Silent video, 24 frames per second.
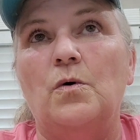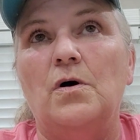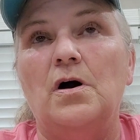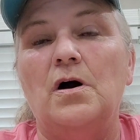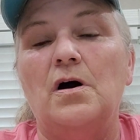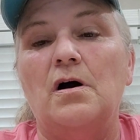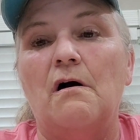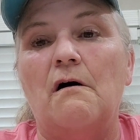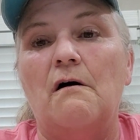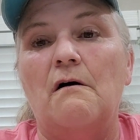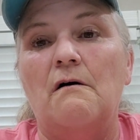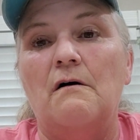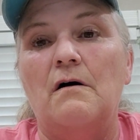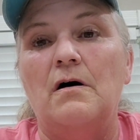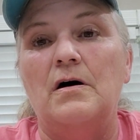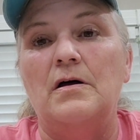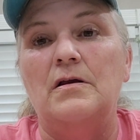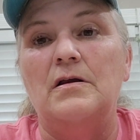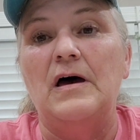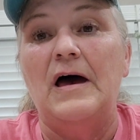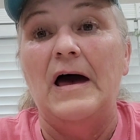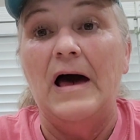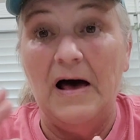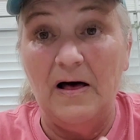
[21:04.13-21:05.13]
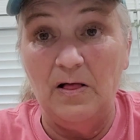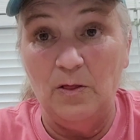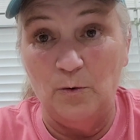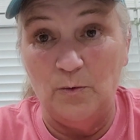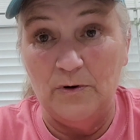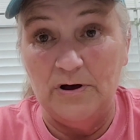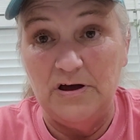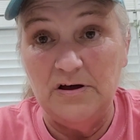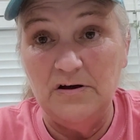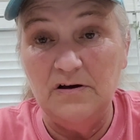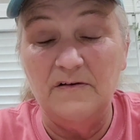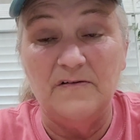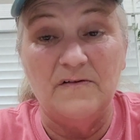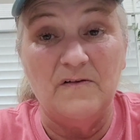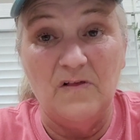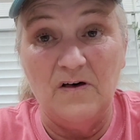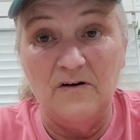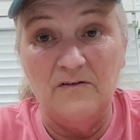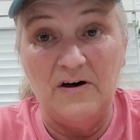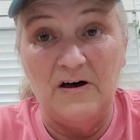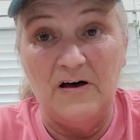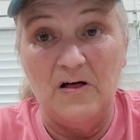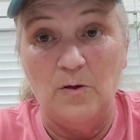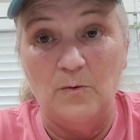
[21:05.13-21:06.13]
to work on Halloween because I
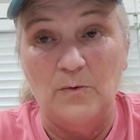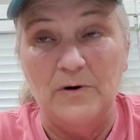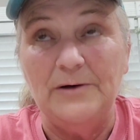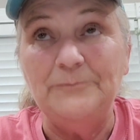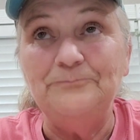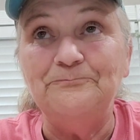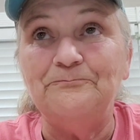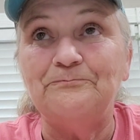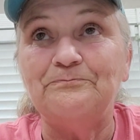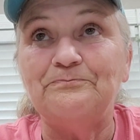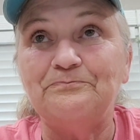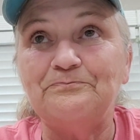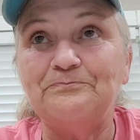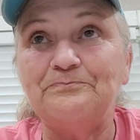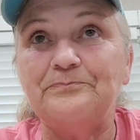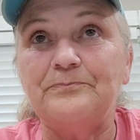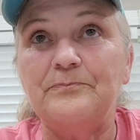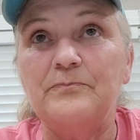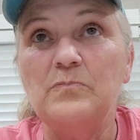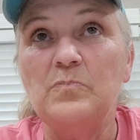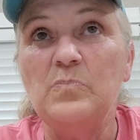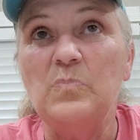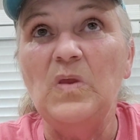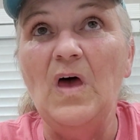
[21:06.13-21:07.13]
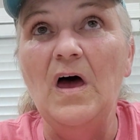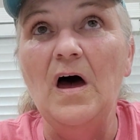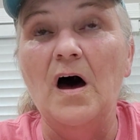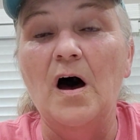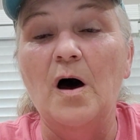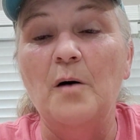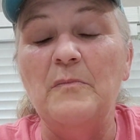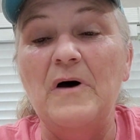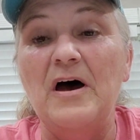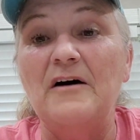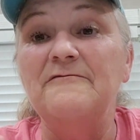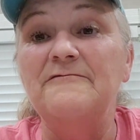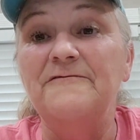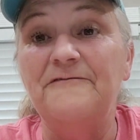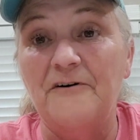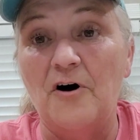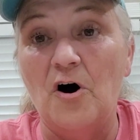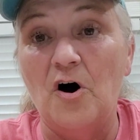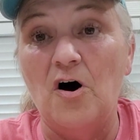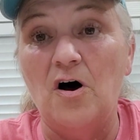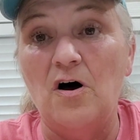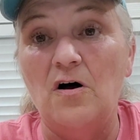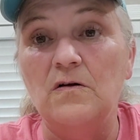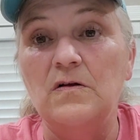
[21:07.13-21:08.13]
love Halloween um, and
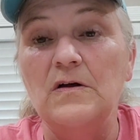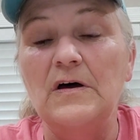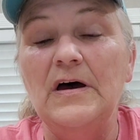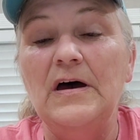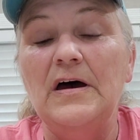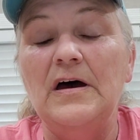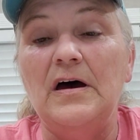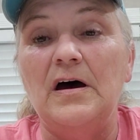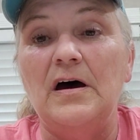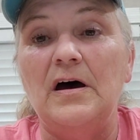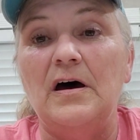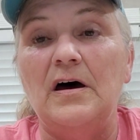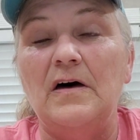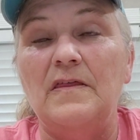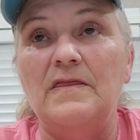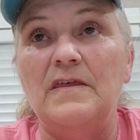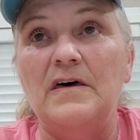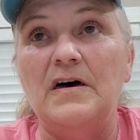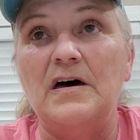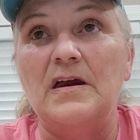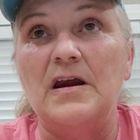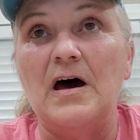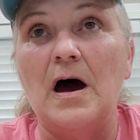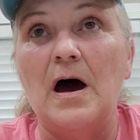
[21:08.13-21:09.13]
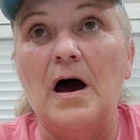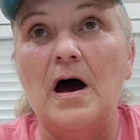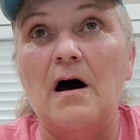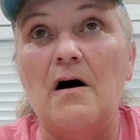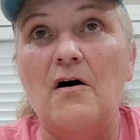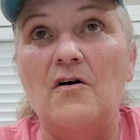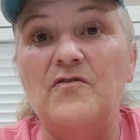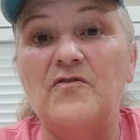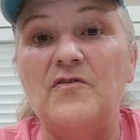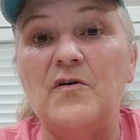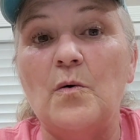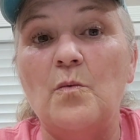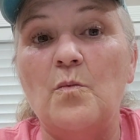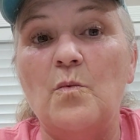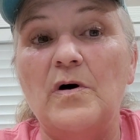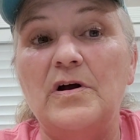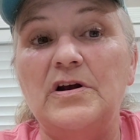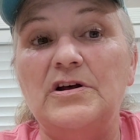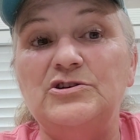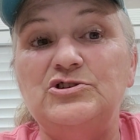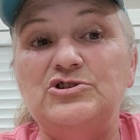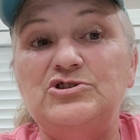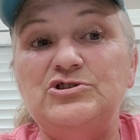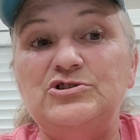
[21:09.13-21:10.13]
fall. And then I also
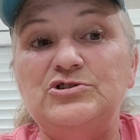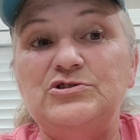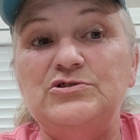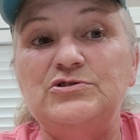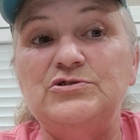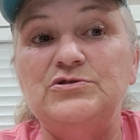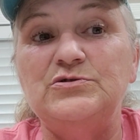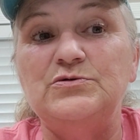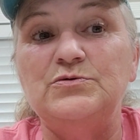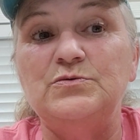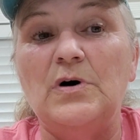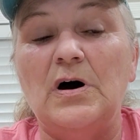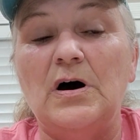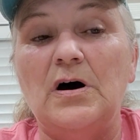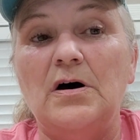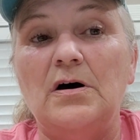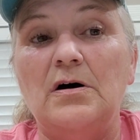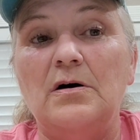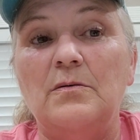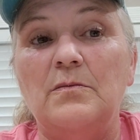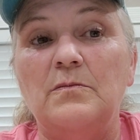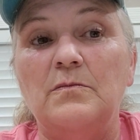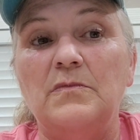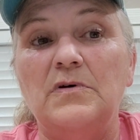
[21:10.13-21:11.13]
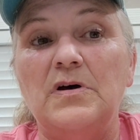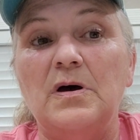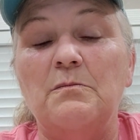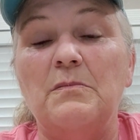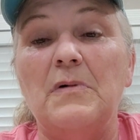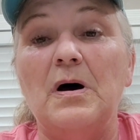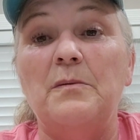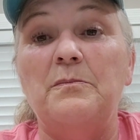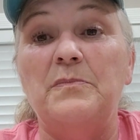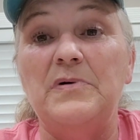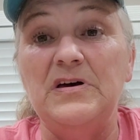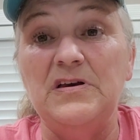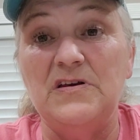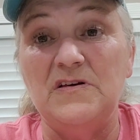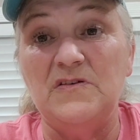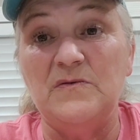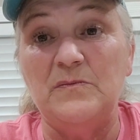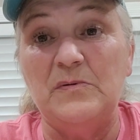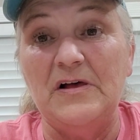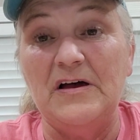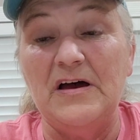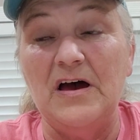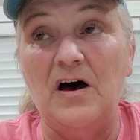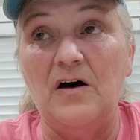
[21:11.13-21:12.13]
wanted to um, get my bee
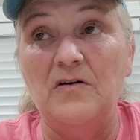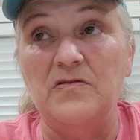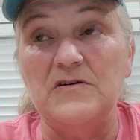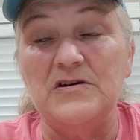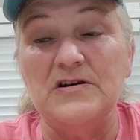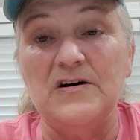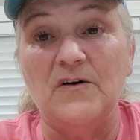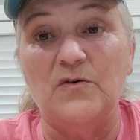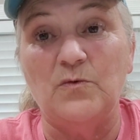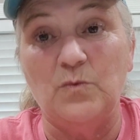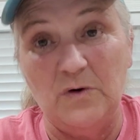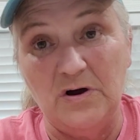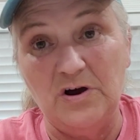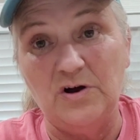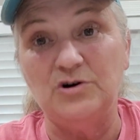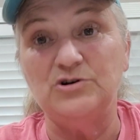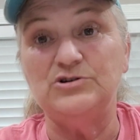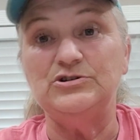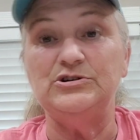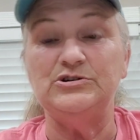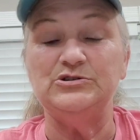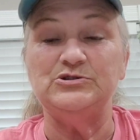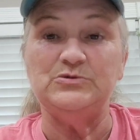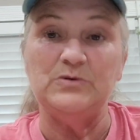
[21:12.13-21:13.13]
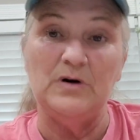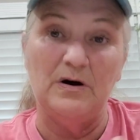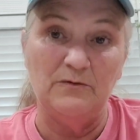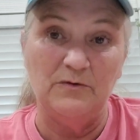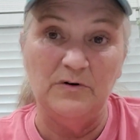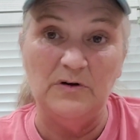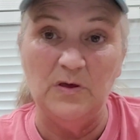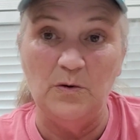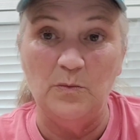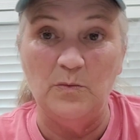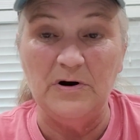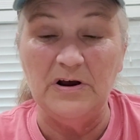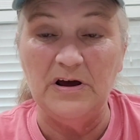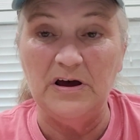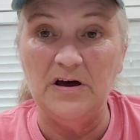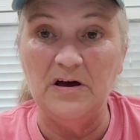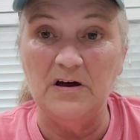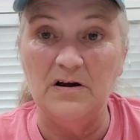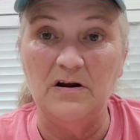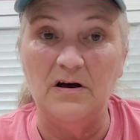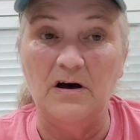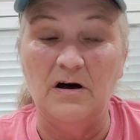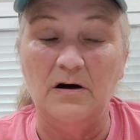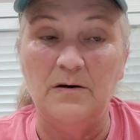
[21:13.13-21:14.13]
display out in the next week or two. So I really want to
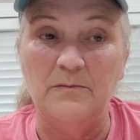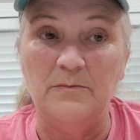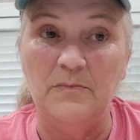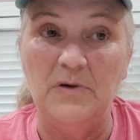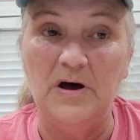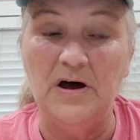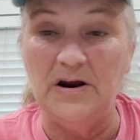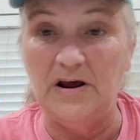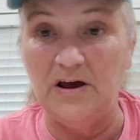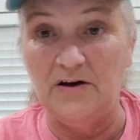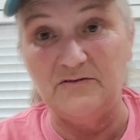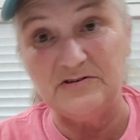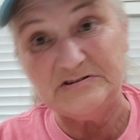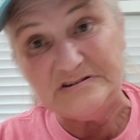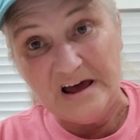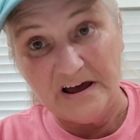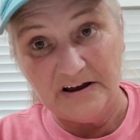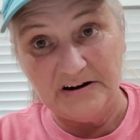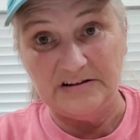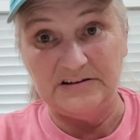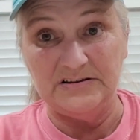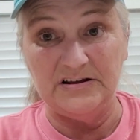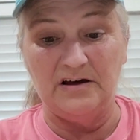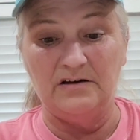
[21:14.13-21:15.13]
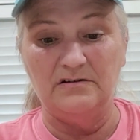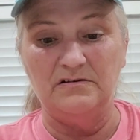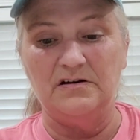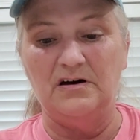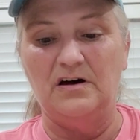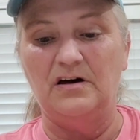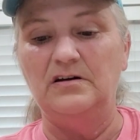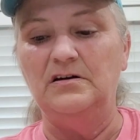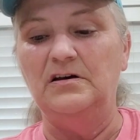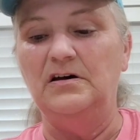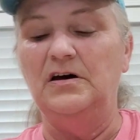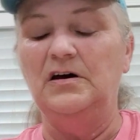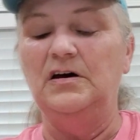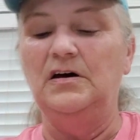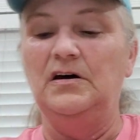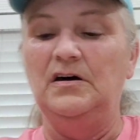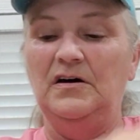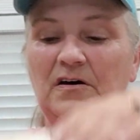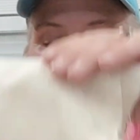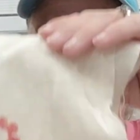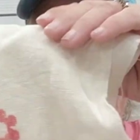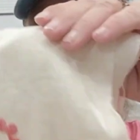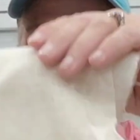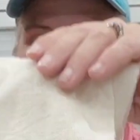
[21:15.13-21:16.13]
get um, of a Tiny Town done.
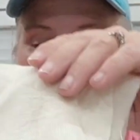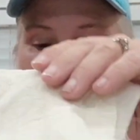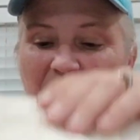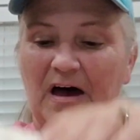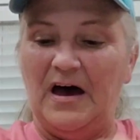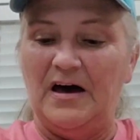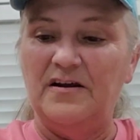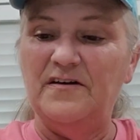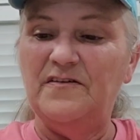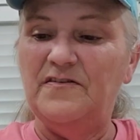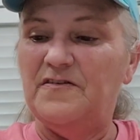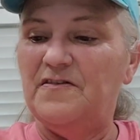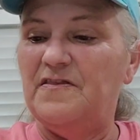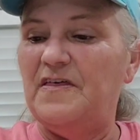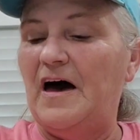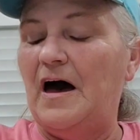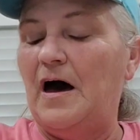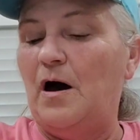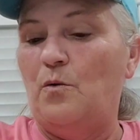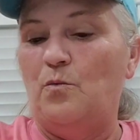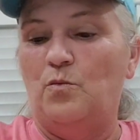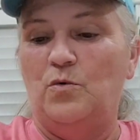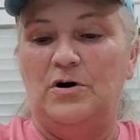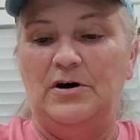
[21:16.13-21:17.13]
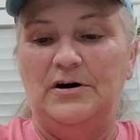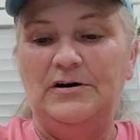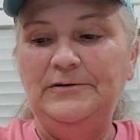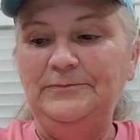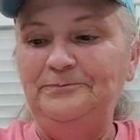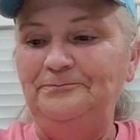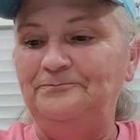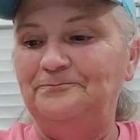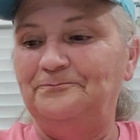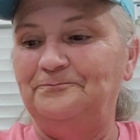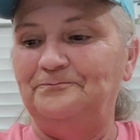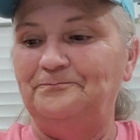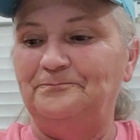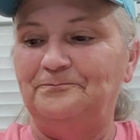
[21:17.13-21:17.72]
So that is that one.